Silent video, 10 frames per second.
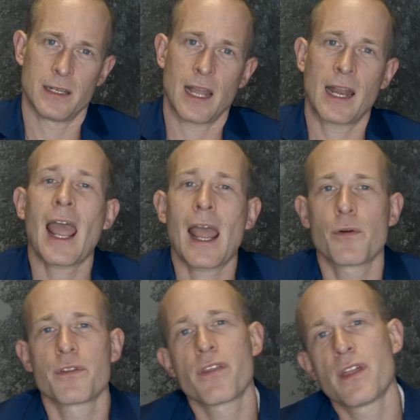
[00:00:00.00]
And
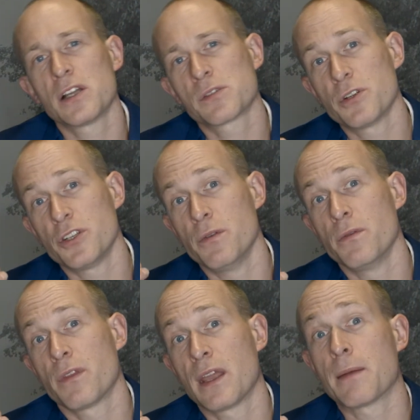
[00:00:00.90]
how are the things which you
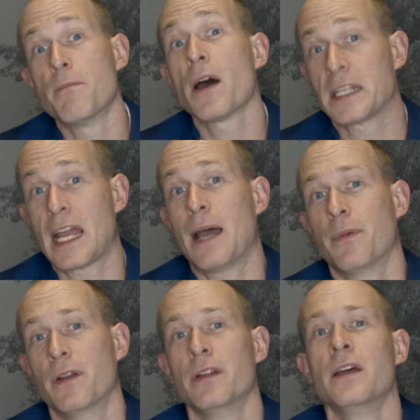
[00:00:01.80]
think might
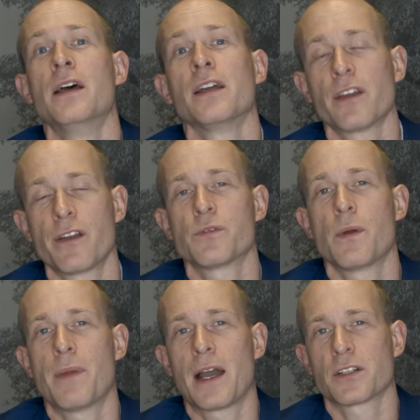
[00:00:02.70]
happen going to
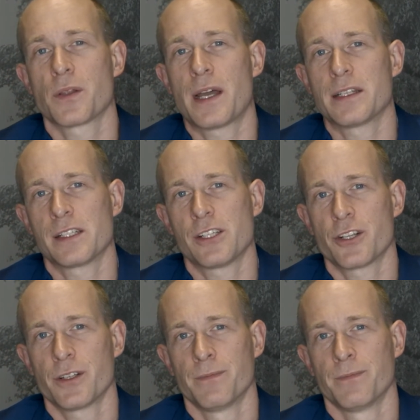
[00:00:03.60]
impact on that
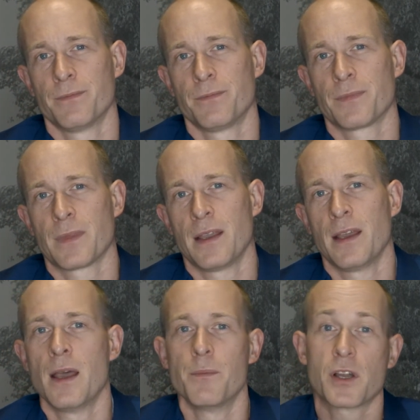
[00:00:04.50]
decision?
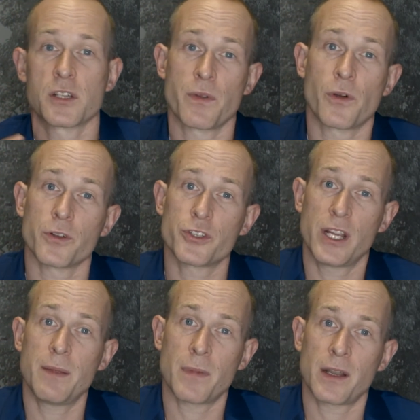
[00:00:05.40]
Because we've got
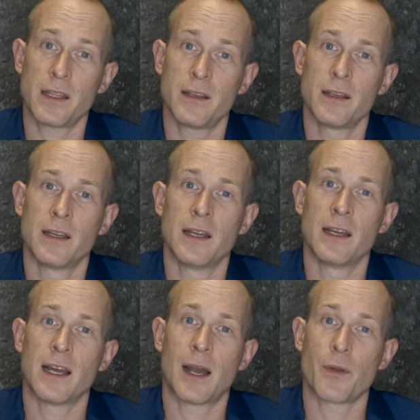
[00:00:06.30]
cheap money
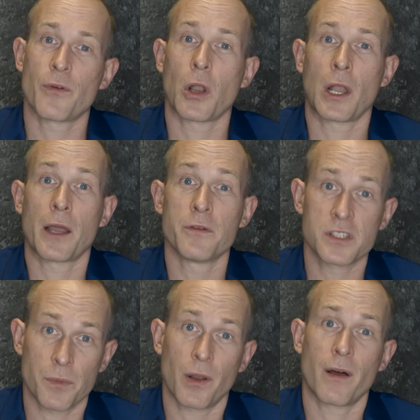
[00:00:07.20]
and we've got low
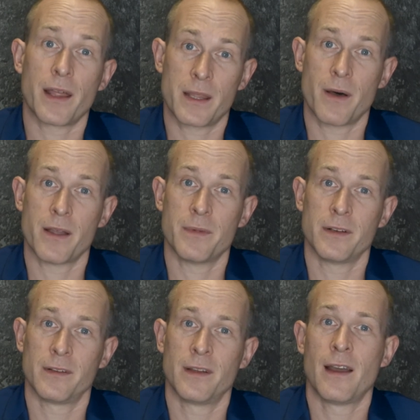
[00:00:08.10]
supply at the moment.